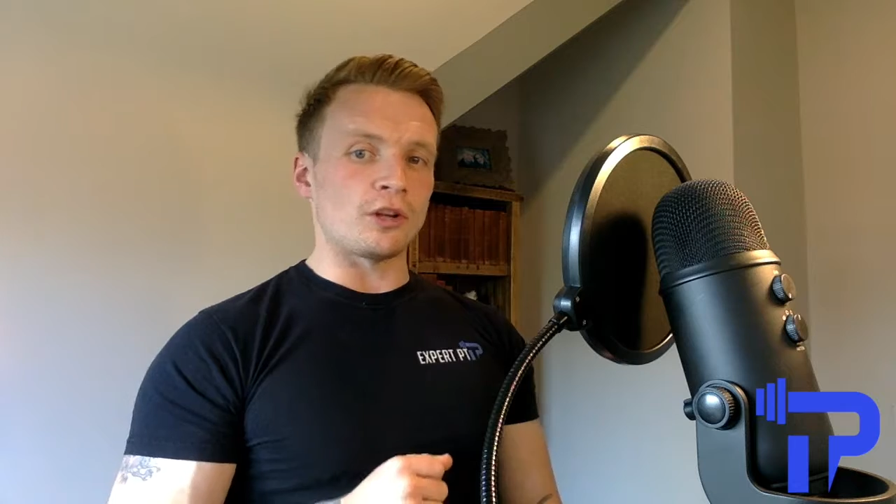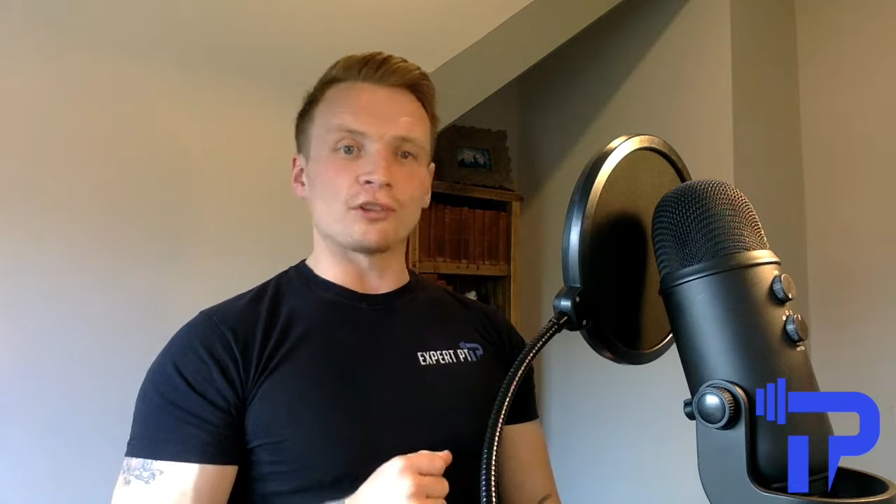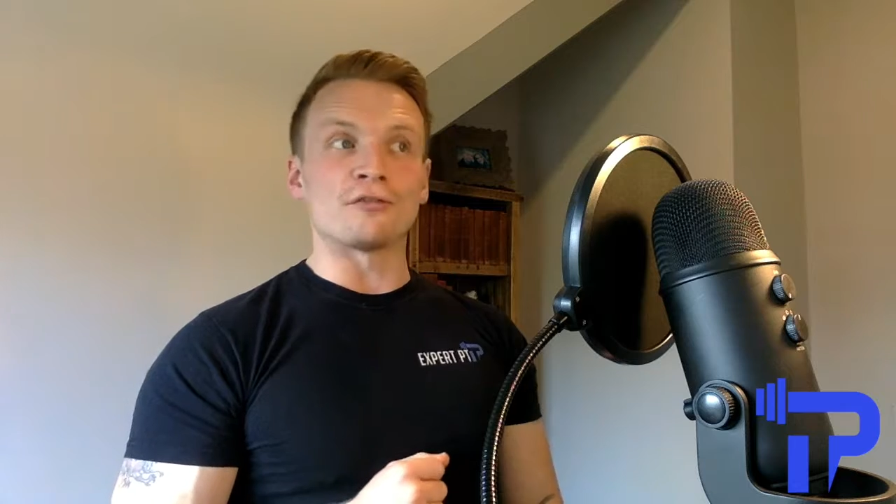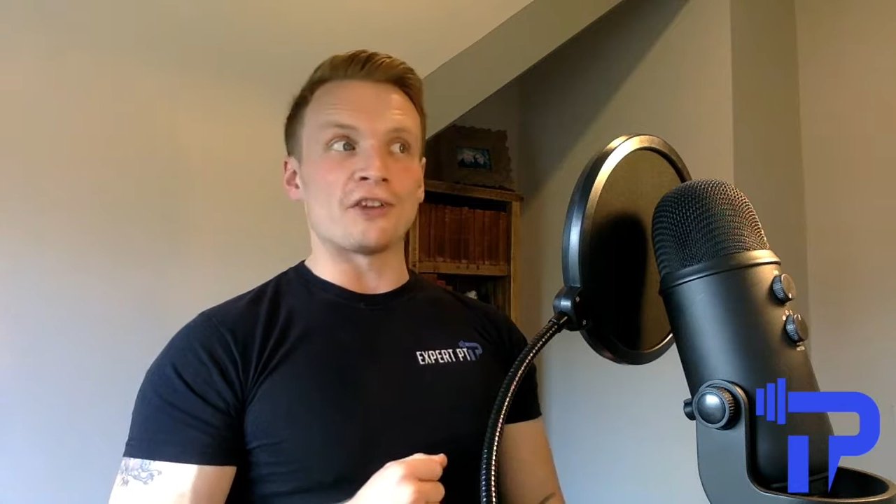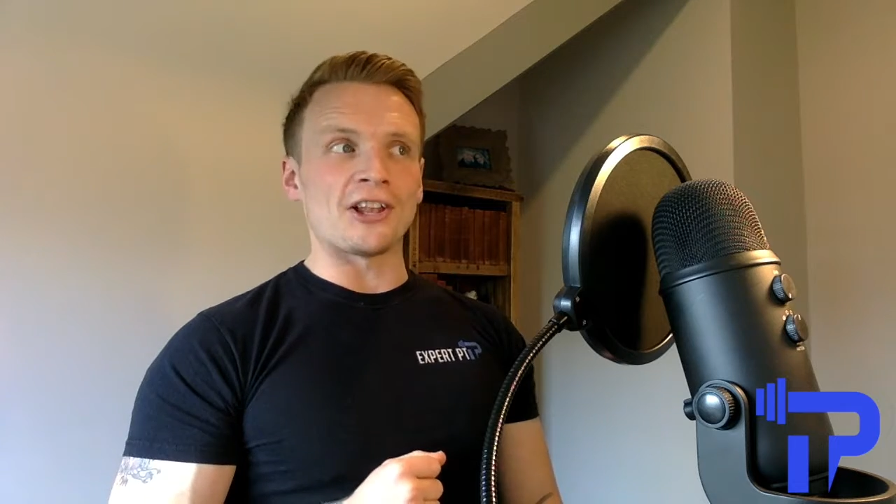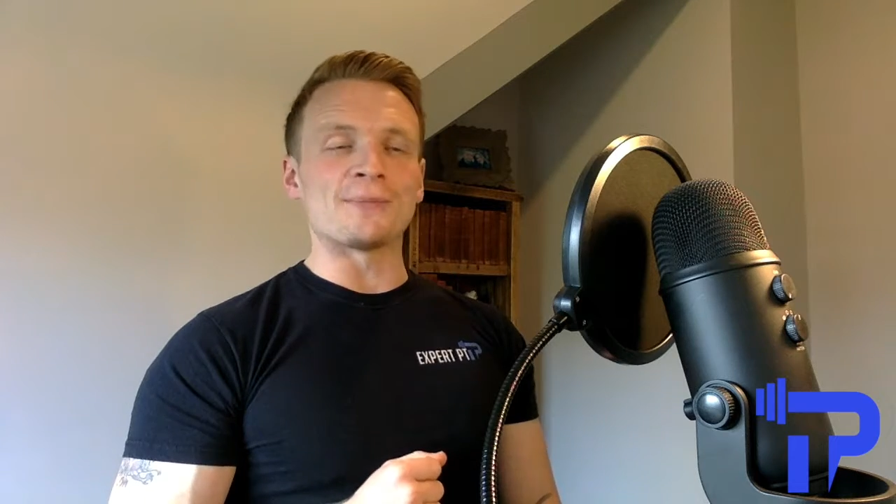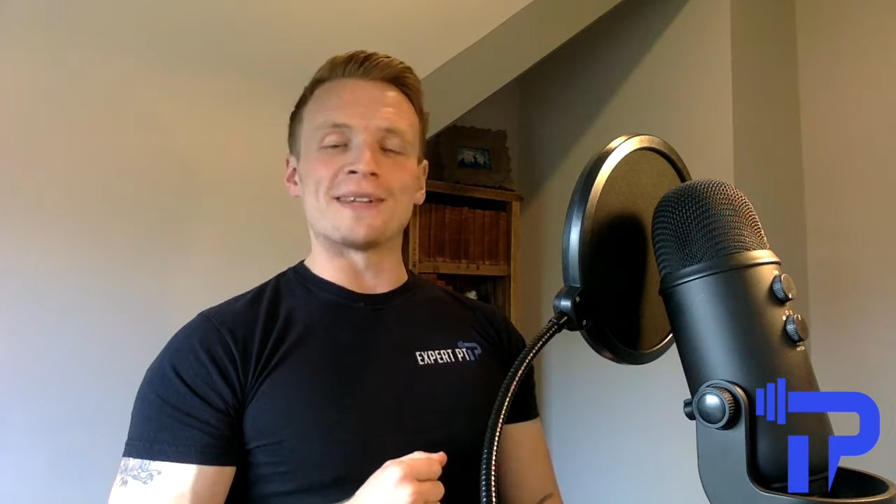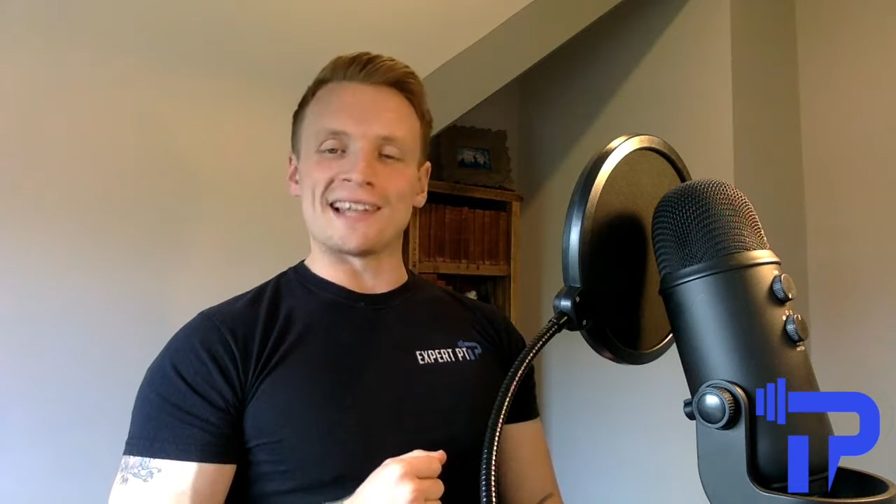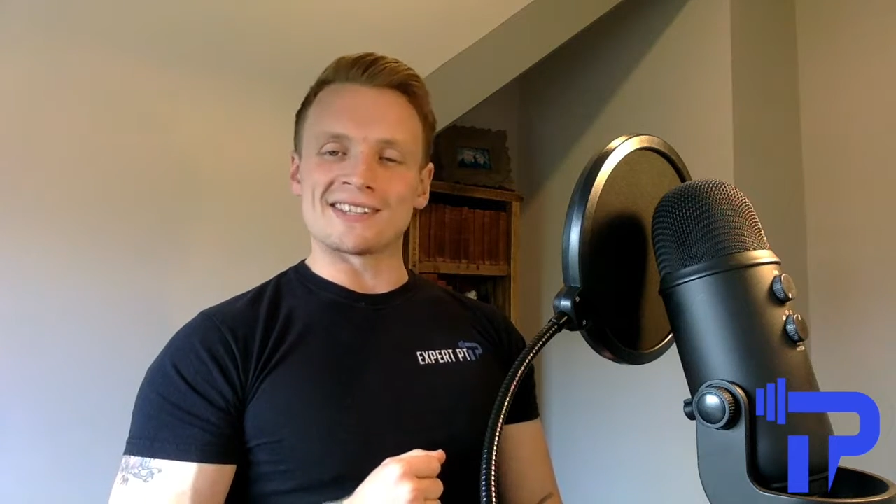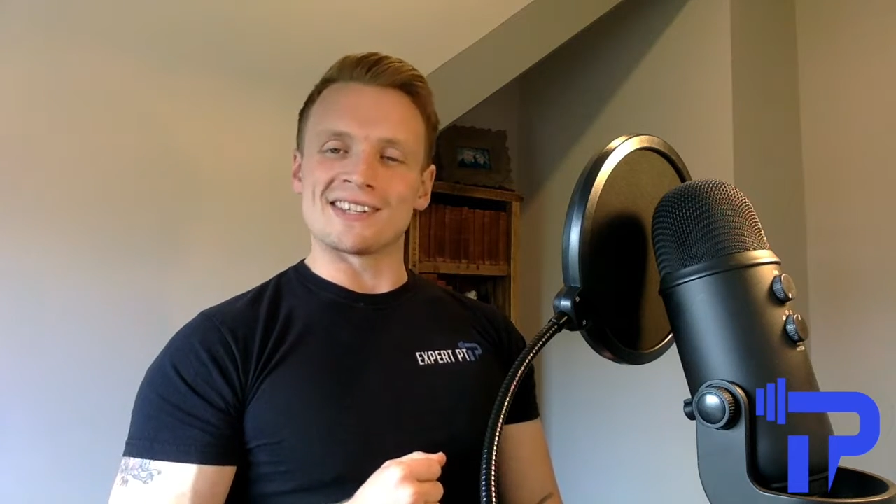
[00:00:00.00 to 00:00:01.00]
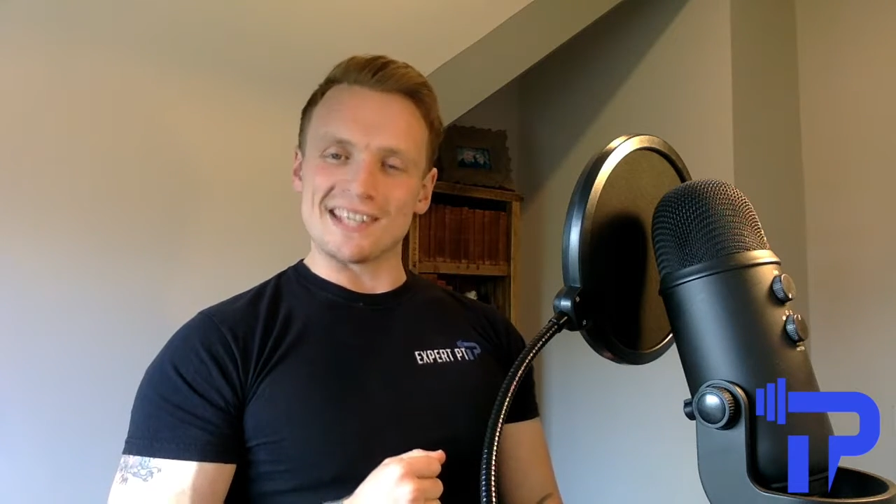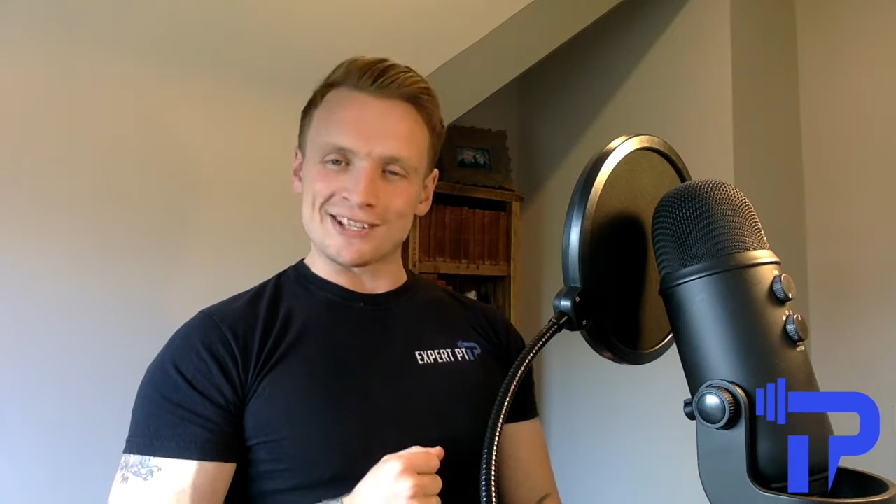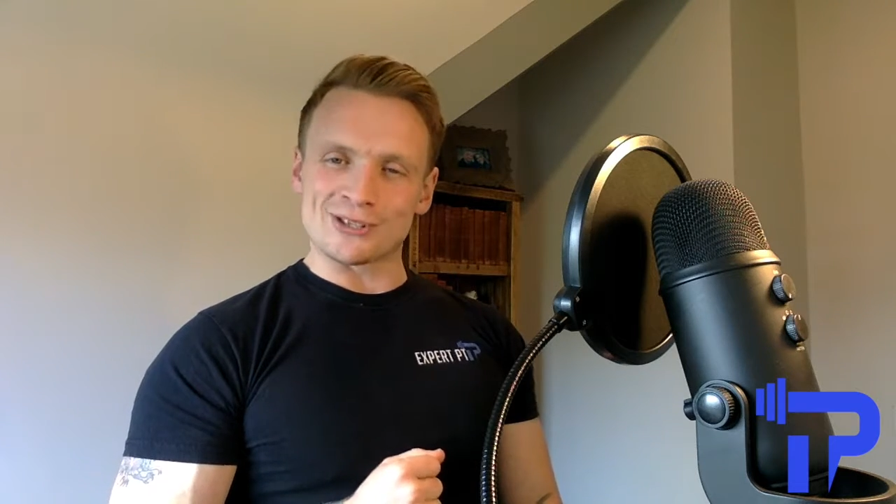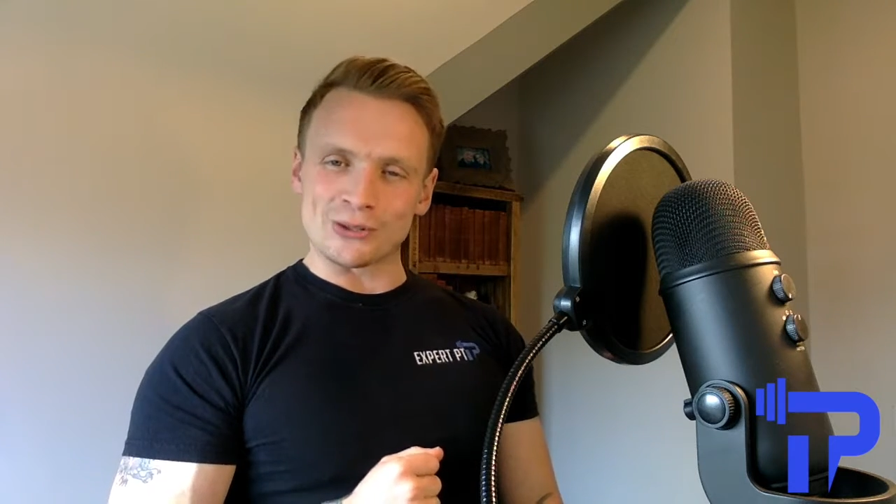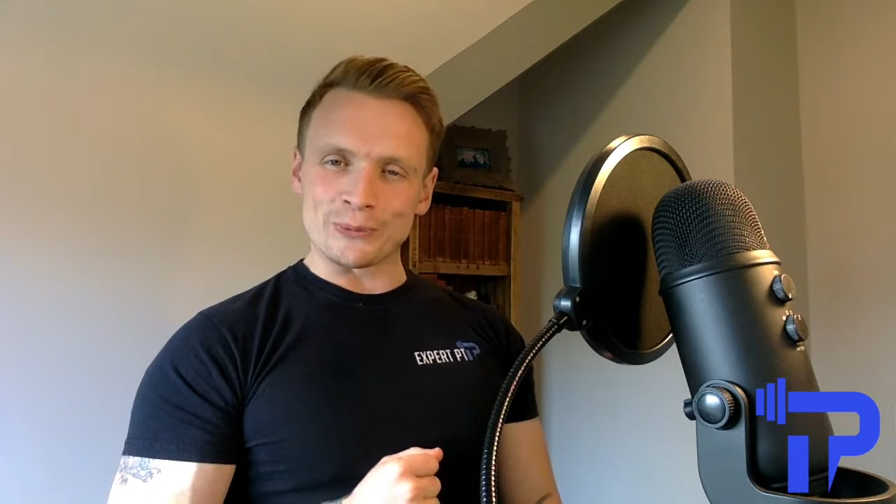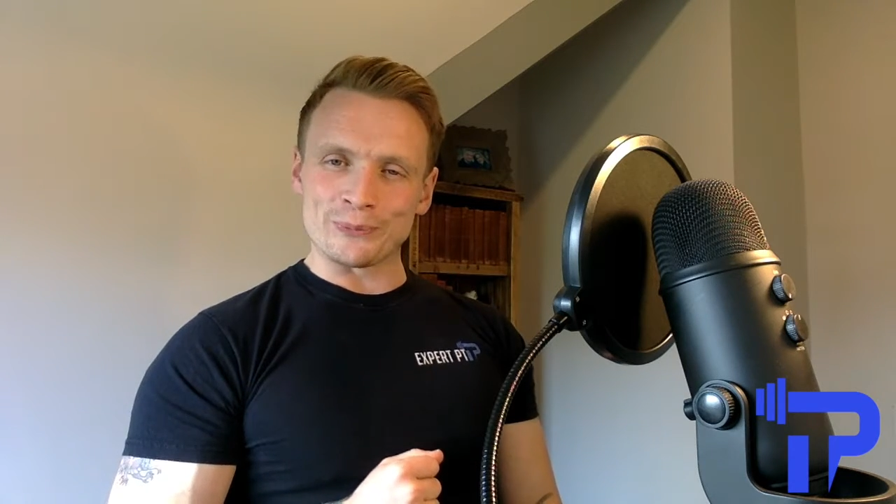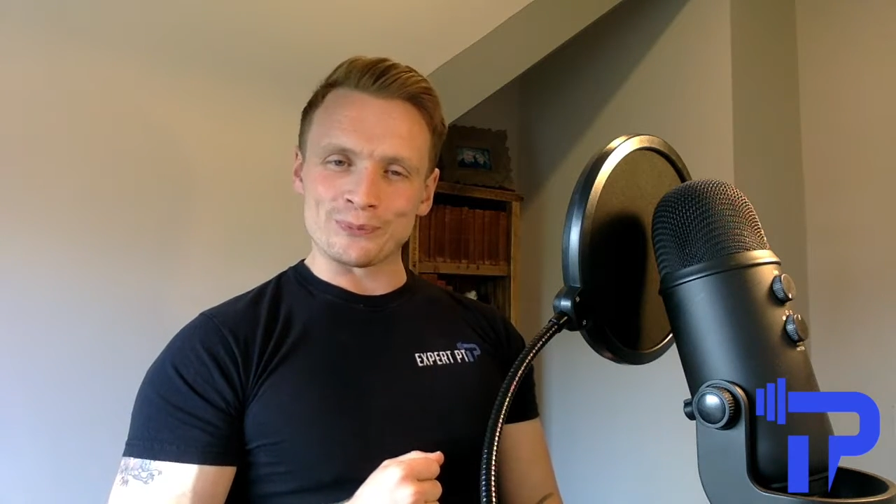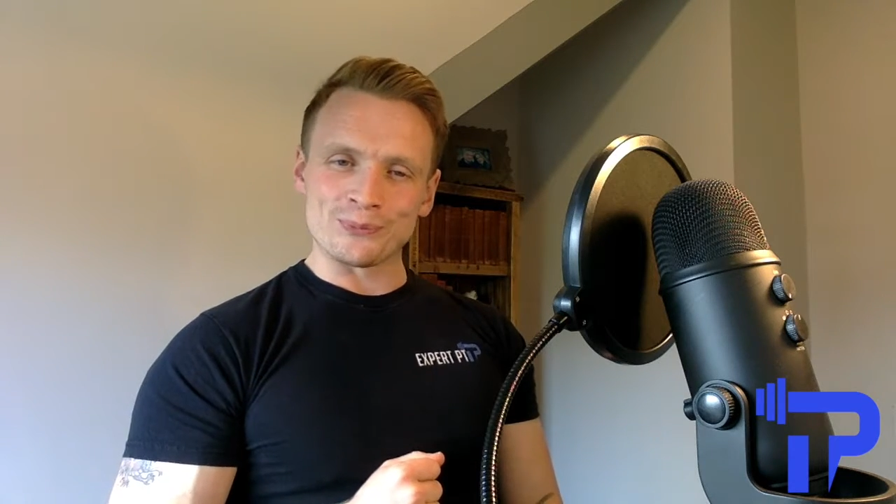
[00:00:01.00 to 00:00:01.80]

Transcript: not develop unless it needs to.